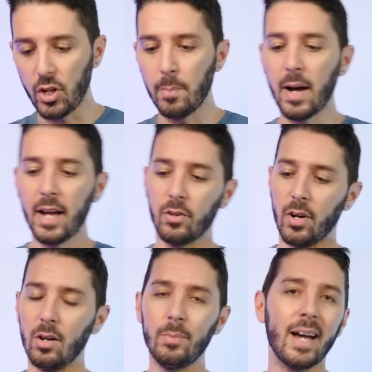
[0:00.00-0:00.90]
you can buy your
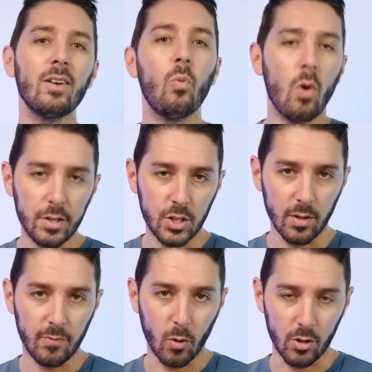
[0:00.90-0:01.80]
own, but I don't want to
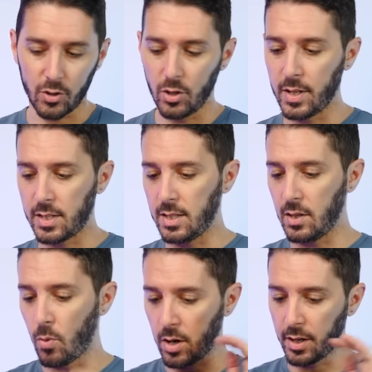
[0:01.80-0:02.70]
at 400 USD.
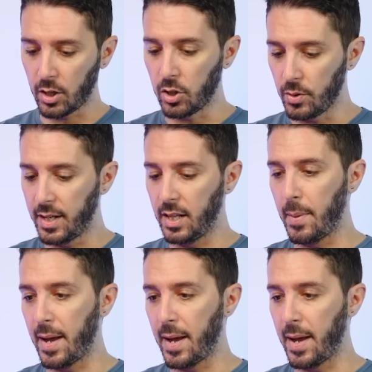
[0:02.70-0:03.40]
I want it included in the